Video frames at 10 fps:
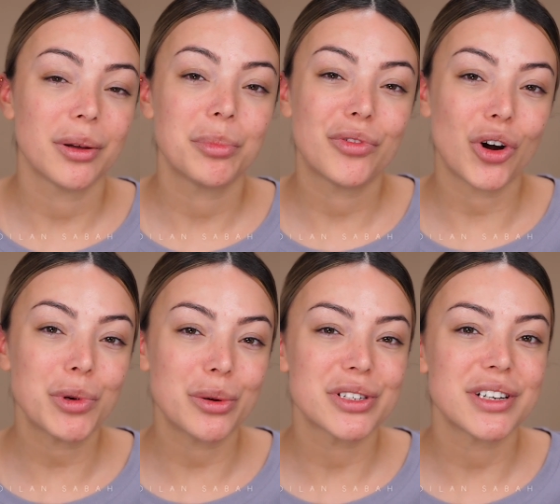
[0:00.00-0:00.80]
Before I'm
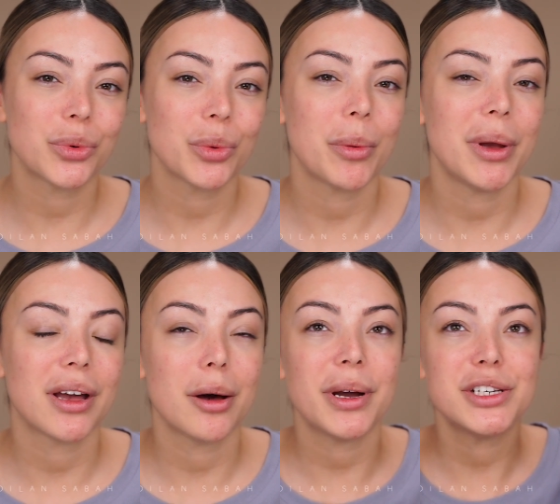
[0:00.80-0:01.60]
going to start with my
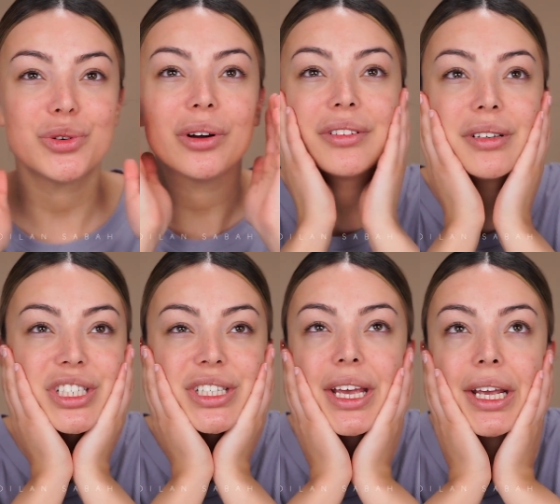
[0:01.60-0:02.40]
makeup, I do have to
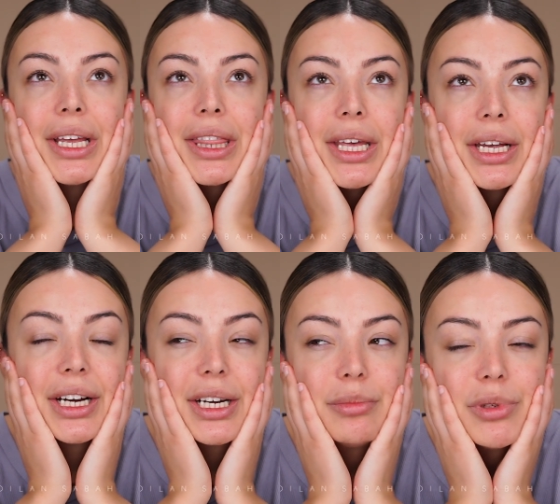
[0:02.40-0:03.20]
say that
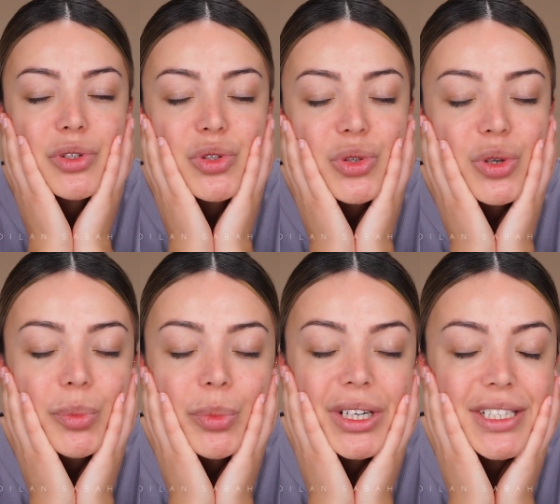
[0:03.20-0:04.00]
I'm
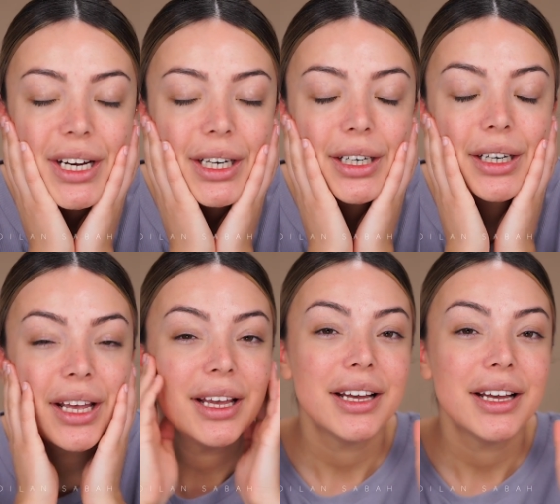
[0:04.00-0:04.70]
super tired.